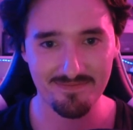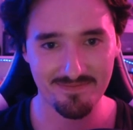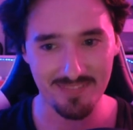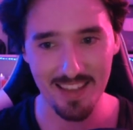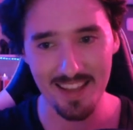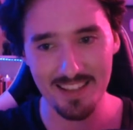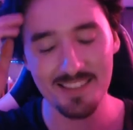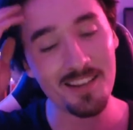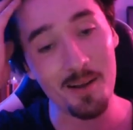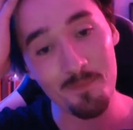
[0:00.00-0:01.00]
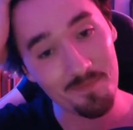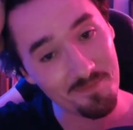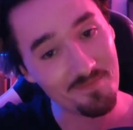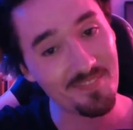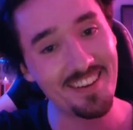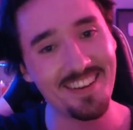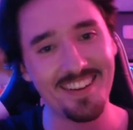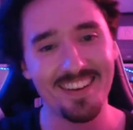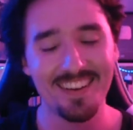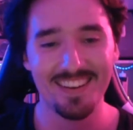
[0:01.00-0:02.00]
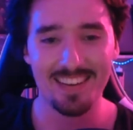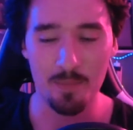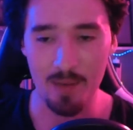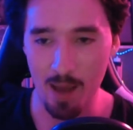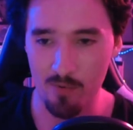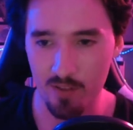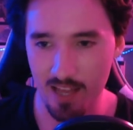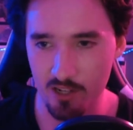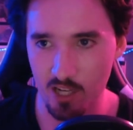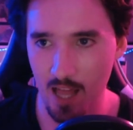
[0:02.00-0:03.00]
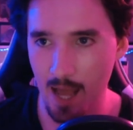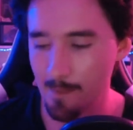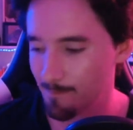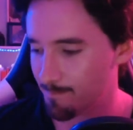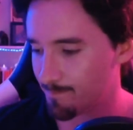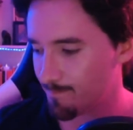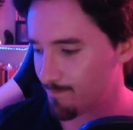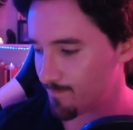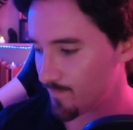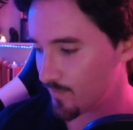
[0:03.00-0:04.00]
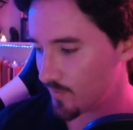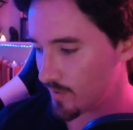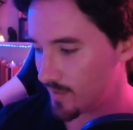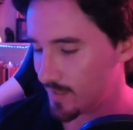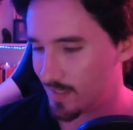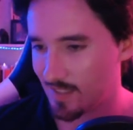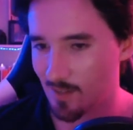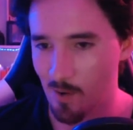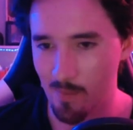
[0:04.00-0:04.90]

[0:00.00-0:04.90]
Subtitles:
yeah, it's time. It'll be out before the end of July. It won't be